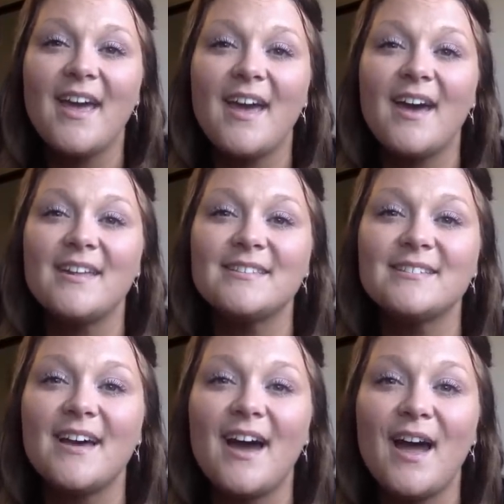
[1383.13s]
And
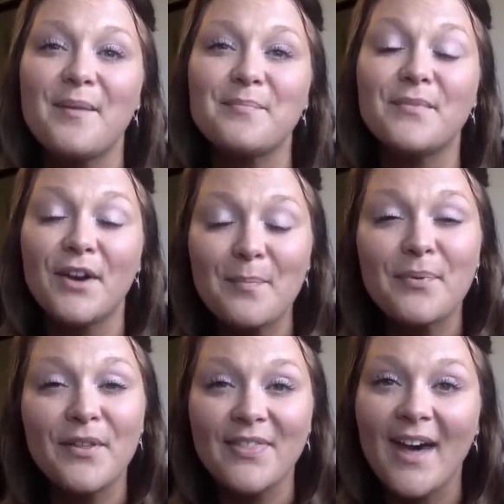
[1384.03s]
I'm going
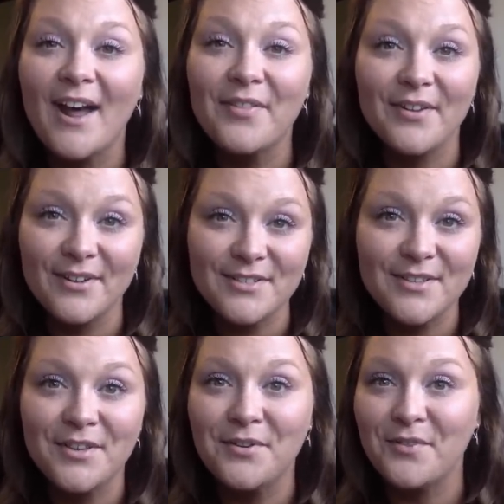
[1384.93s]
to put that out there to
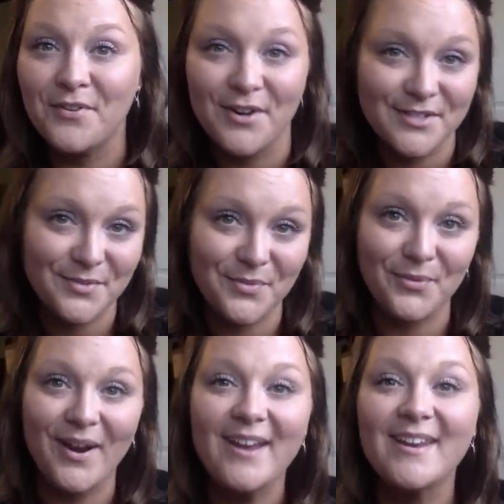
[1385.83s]
the universe
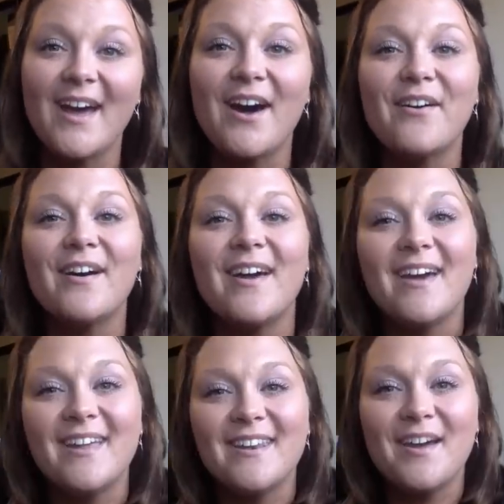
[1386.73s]
right now
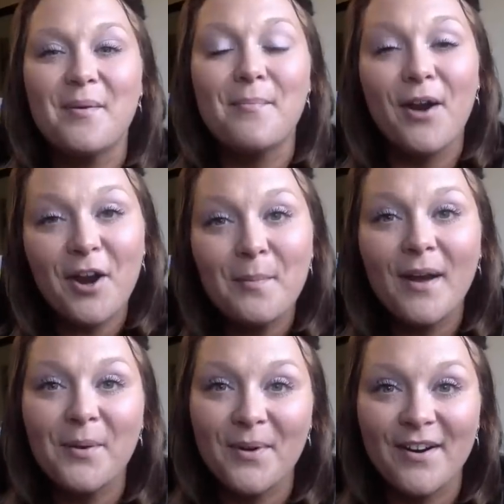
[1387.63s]
and mark
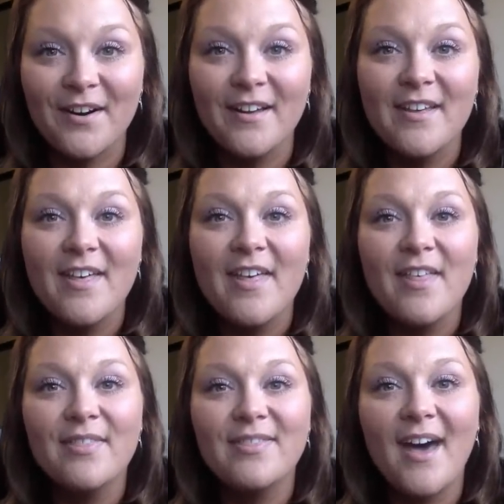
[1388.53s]
my word
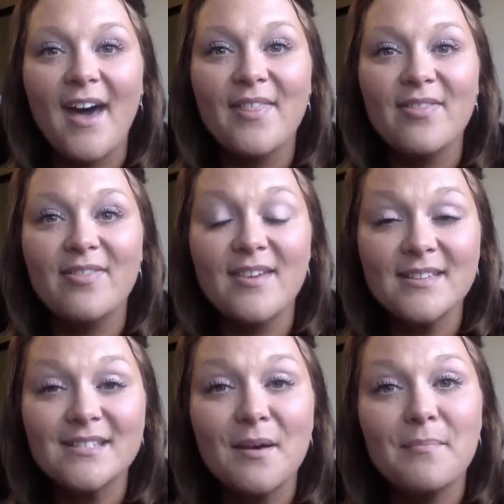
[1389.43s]
that
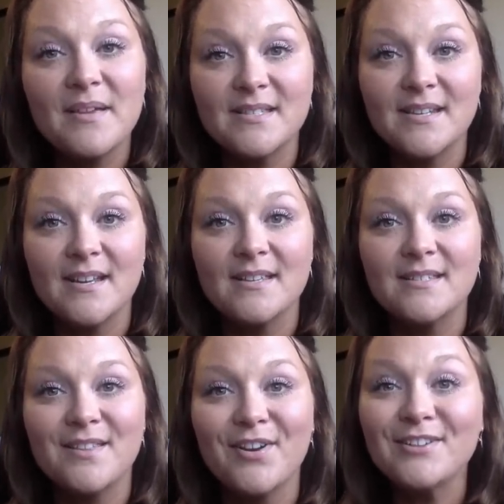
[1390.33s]
this
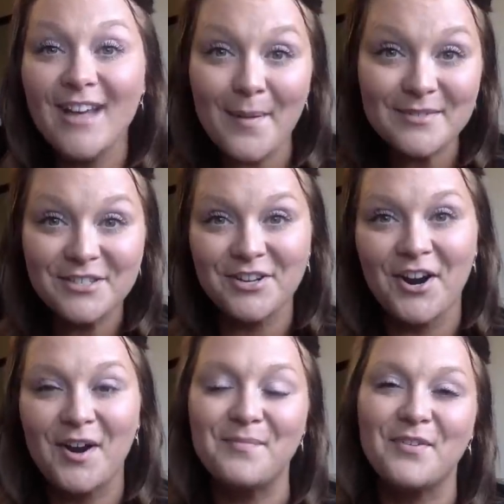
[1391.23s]
business, third time's a
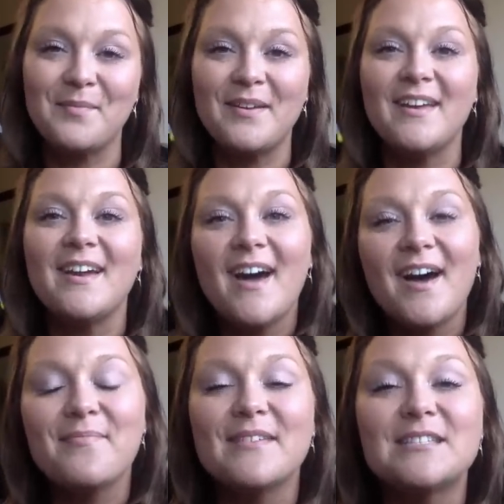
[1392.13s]
charm for me,
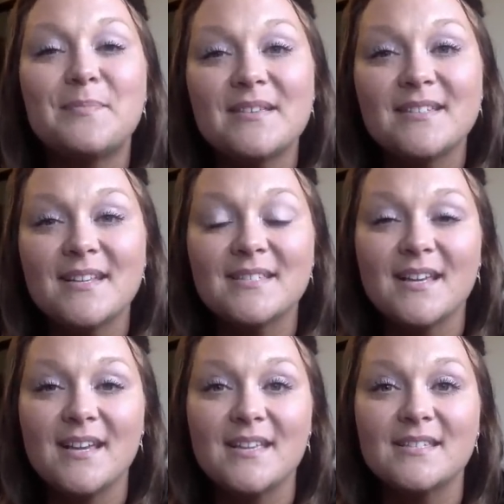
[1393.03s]
this business
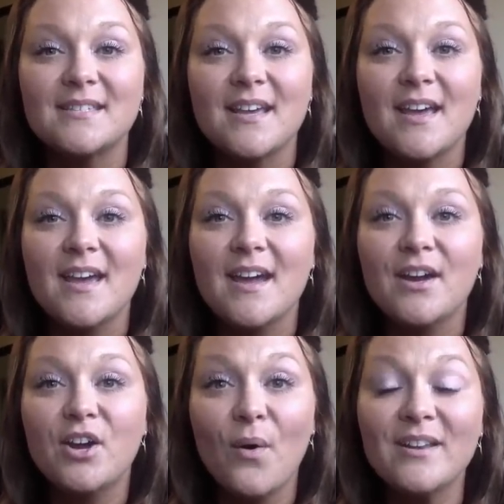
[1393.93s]
is
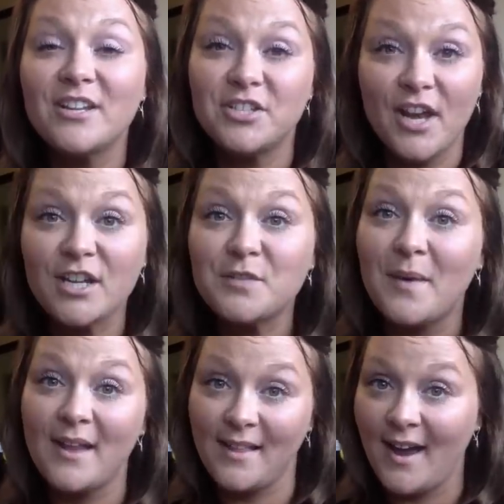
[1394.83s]
going to change
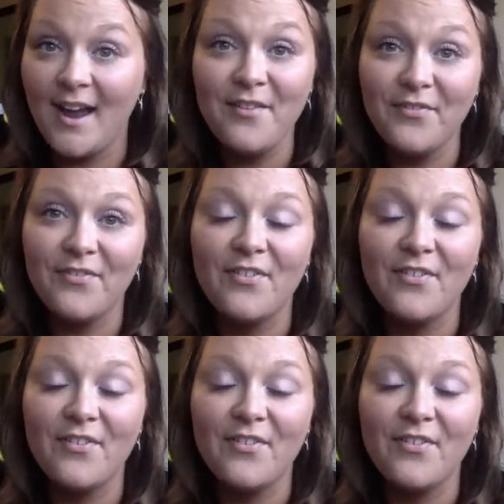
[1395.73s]
my life.